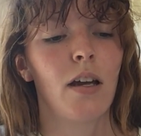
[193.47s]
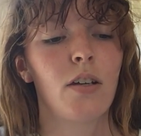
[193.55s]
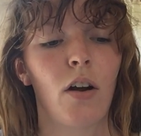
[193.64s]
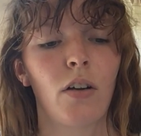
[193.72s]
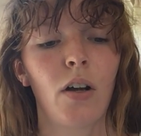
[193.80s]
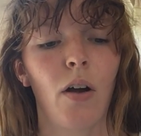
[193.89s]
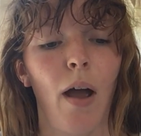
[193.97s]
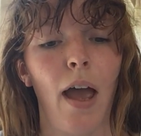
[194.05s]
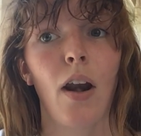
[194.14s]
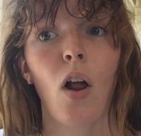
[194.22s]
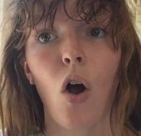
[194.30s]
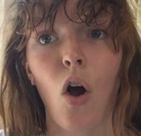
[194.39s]
Adongo
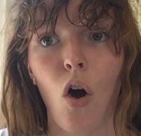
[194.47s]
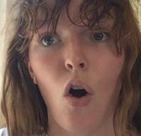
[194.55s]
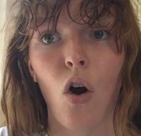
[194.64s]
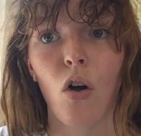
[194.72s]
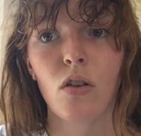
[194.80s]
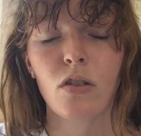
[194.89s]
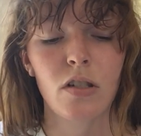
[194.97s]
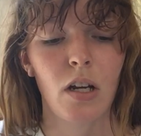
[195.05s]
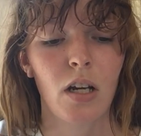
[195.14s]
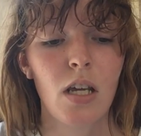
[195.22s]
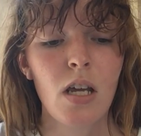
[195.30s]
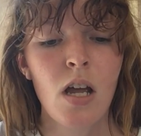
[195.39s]
et al.
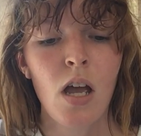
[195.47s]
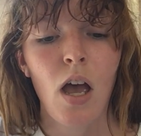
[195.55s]
Study